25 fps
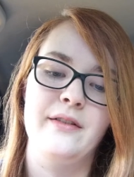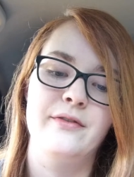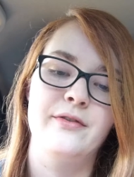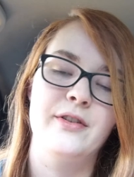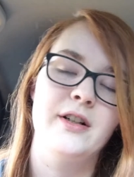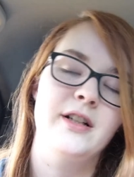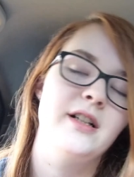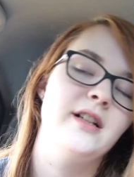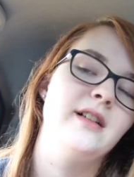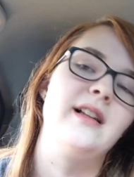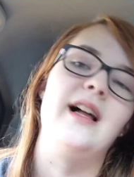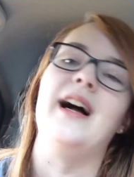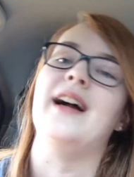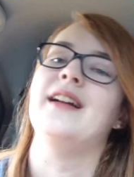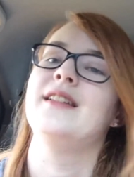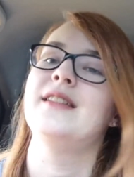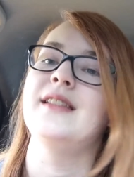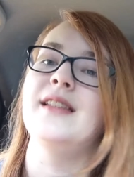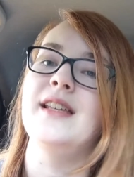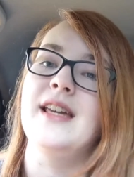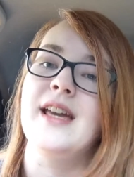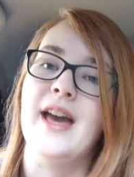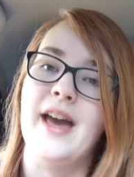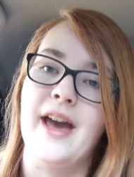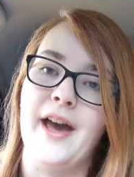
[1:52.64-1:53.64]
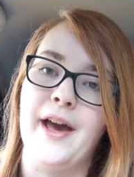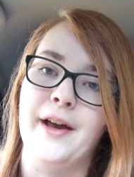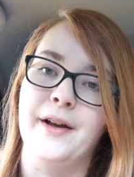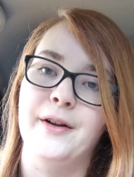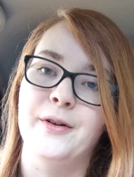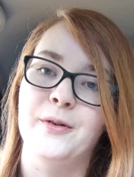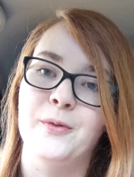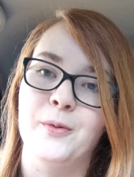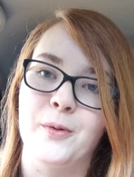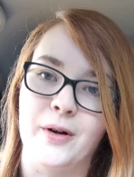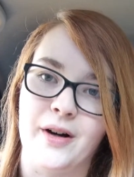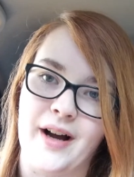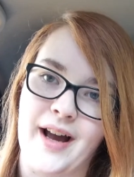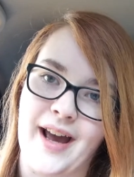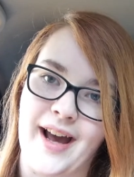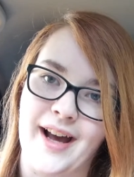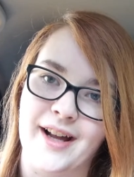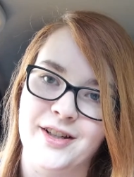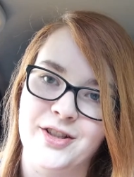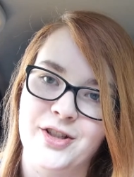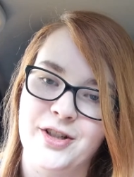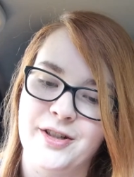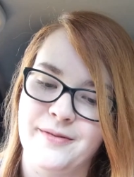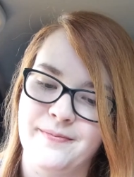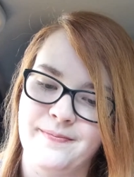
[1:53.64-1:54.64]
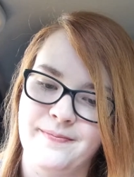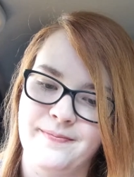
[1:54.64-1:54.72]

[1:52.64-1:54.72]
fertilized, the egg will hatch.